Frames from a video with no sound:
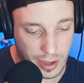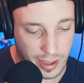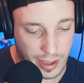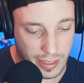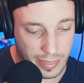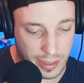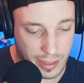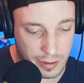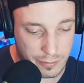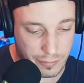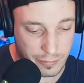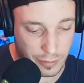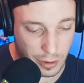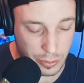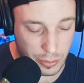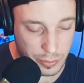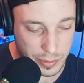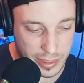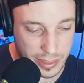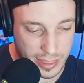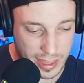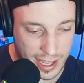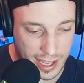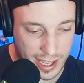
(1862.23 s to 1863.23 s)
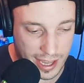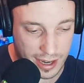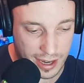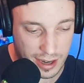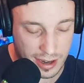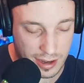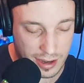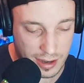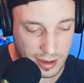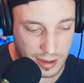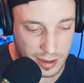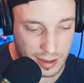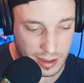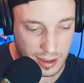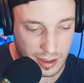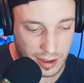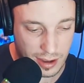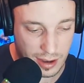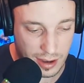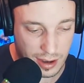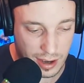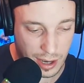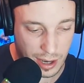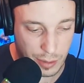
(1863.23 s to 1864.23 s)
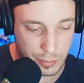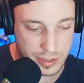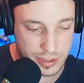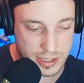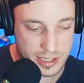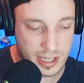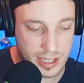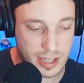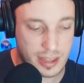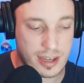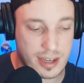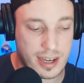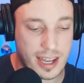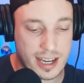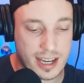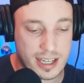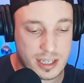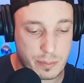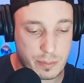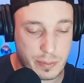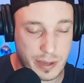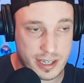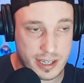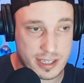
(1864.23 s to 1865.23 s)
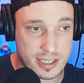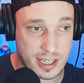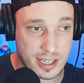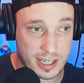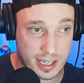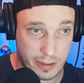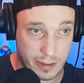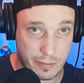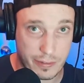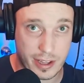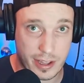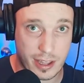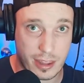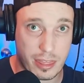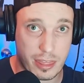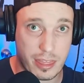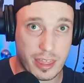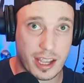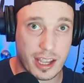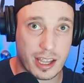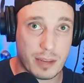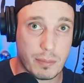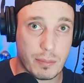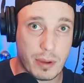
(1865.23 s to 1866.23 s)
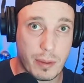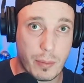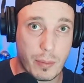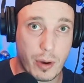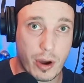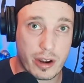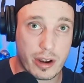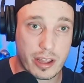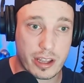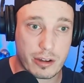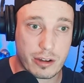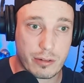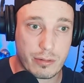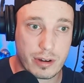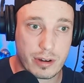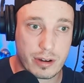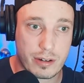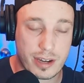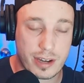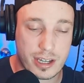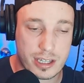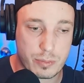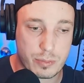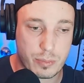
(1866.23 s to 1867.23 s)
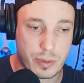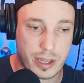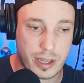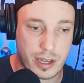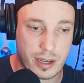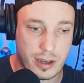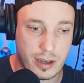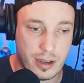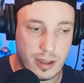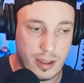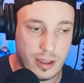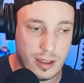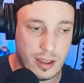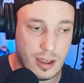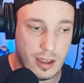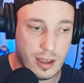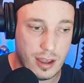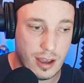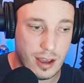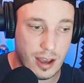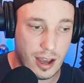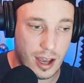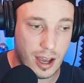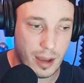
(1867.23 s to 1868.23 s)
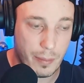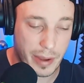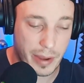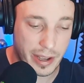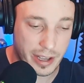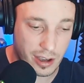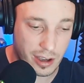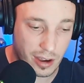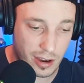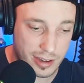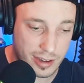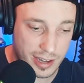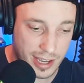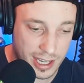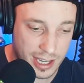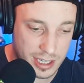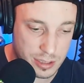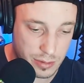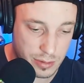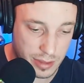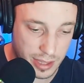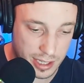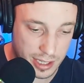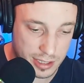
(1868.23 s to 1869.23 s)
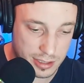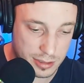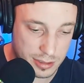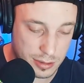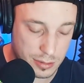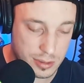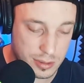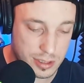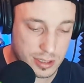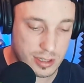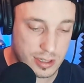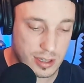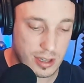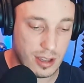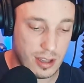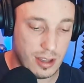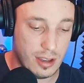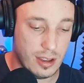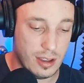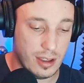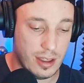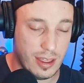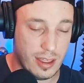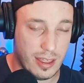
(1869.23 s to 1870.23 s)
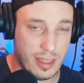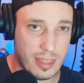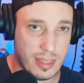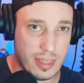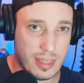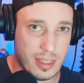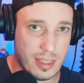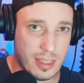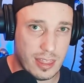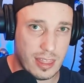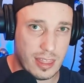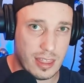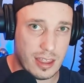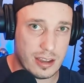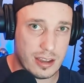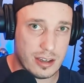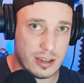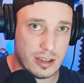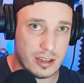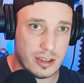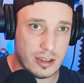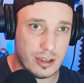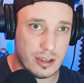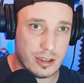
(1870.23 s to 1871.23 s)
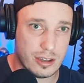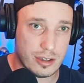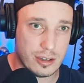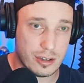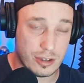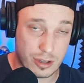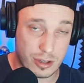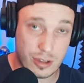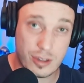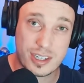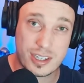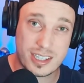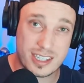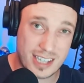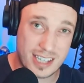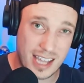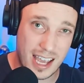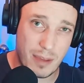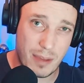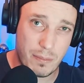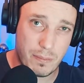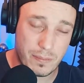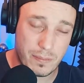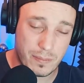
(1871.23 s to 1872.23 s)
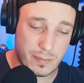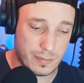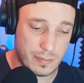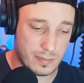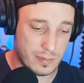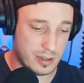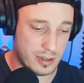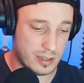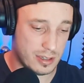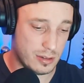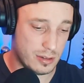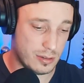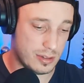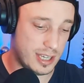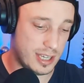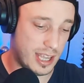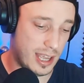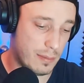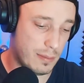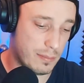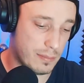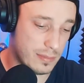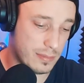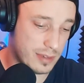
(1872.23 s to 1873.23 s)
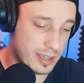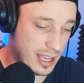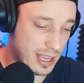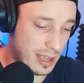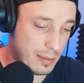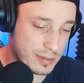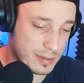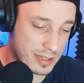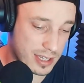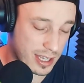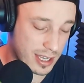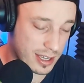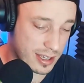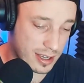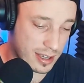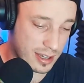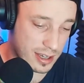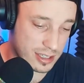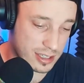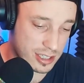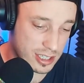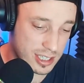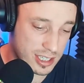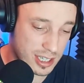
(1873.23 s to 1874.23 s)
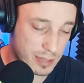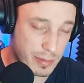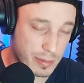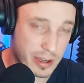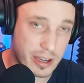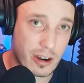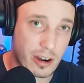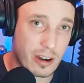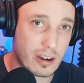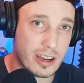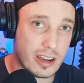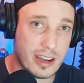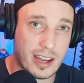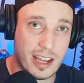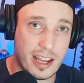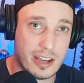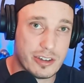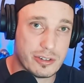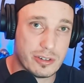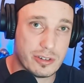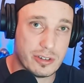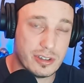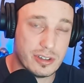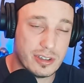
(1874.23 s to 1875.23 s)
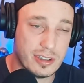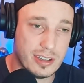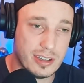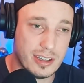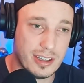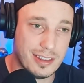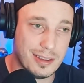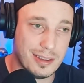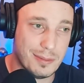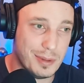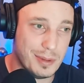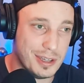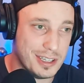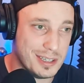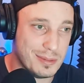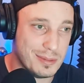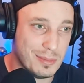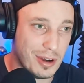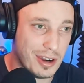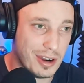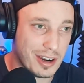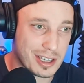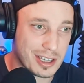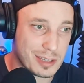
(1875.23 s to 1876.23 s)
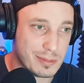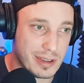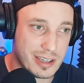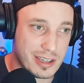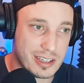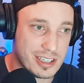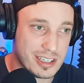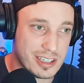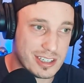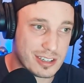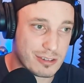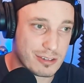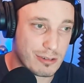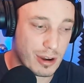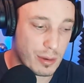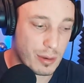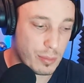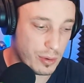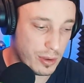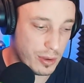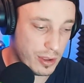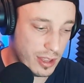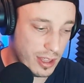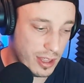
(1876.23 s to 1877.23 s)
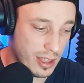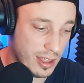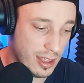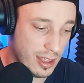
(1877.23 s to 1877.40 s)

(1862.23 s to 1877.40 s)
And then following that, I would say the next big significant thing in my modding career has been my contacts with ASUS. It's Deb. So Deb's like, she's like my guardian angel in the PC modding space. She's incredible.